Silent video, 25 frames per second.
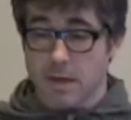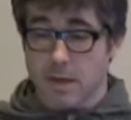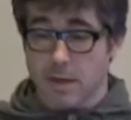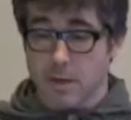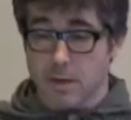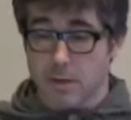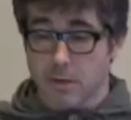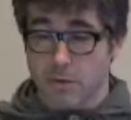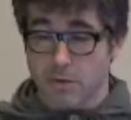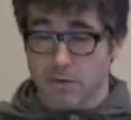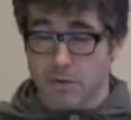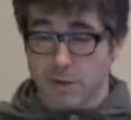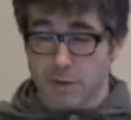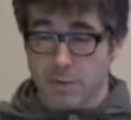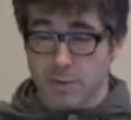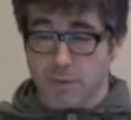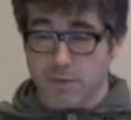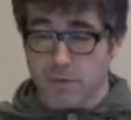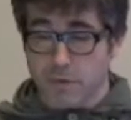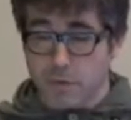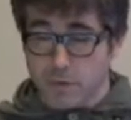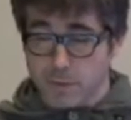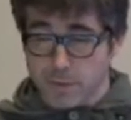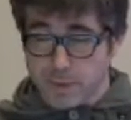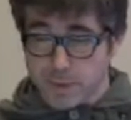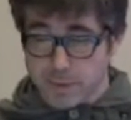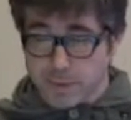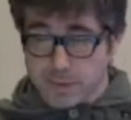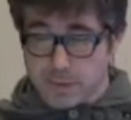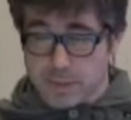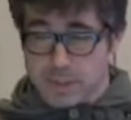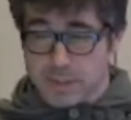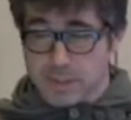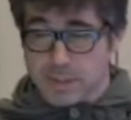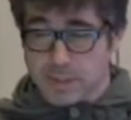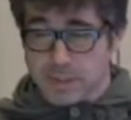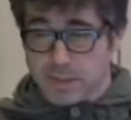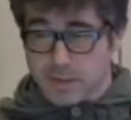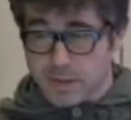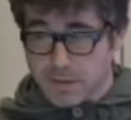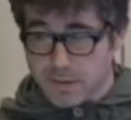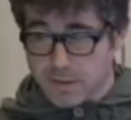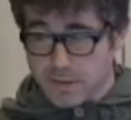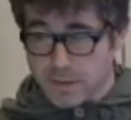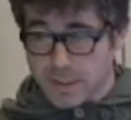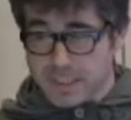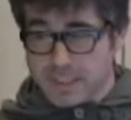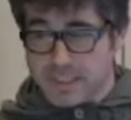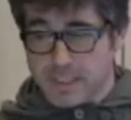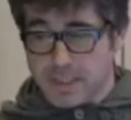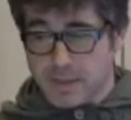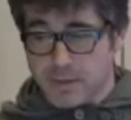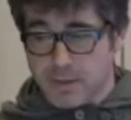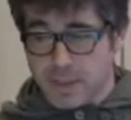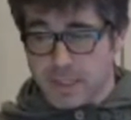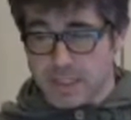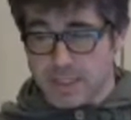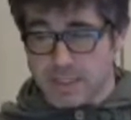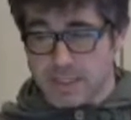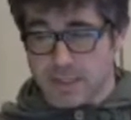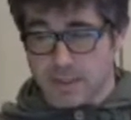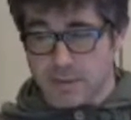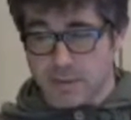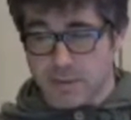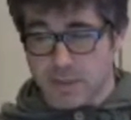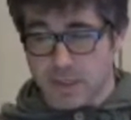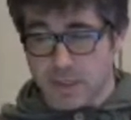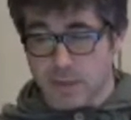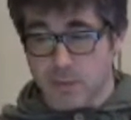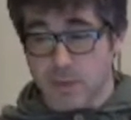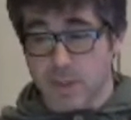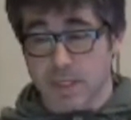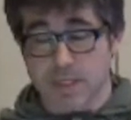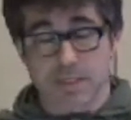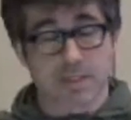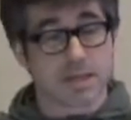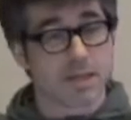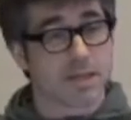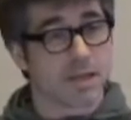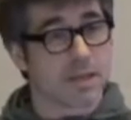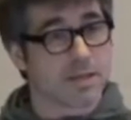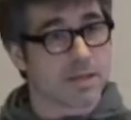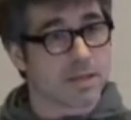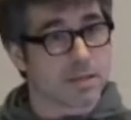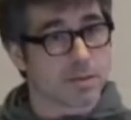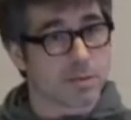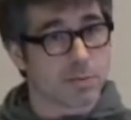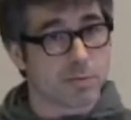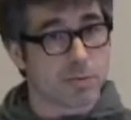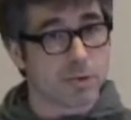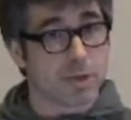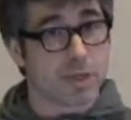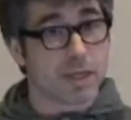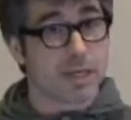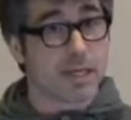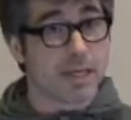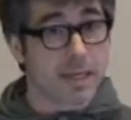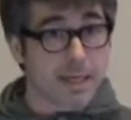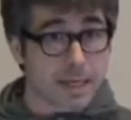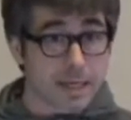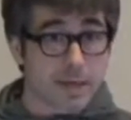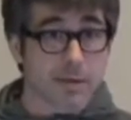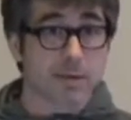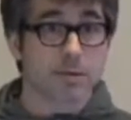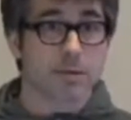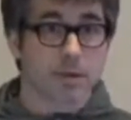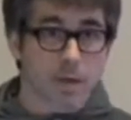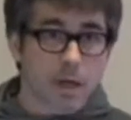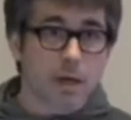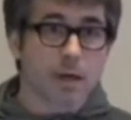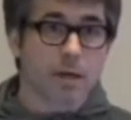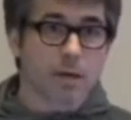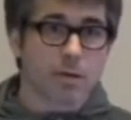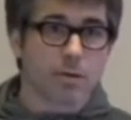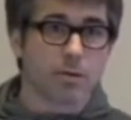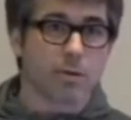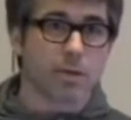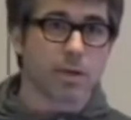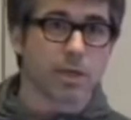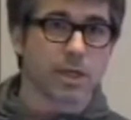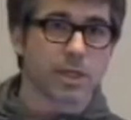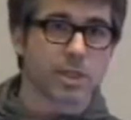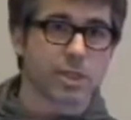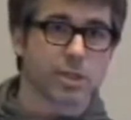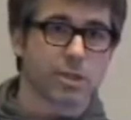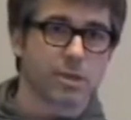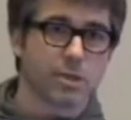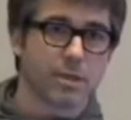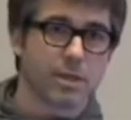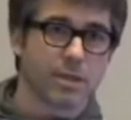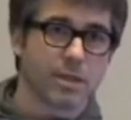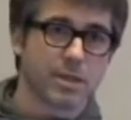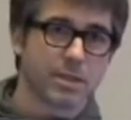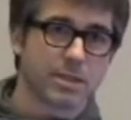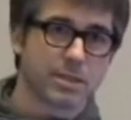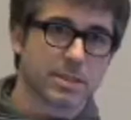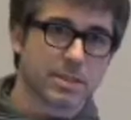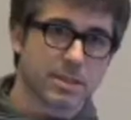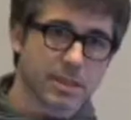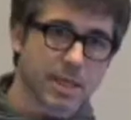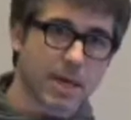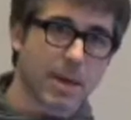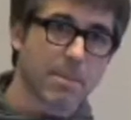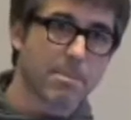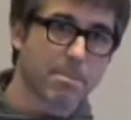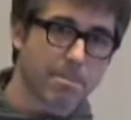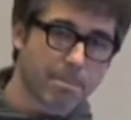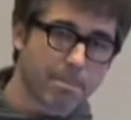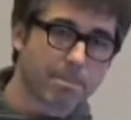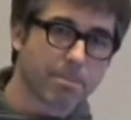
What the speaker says: low average performance, etc., etc. And we can see that there's a pretty clear correlation in this. Yeah?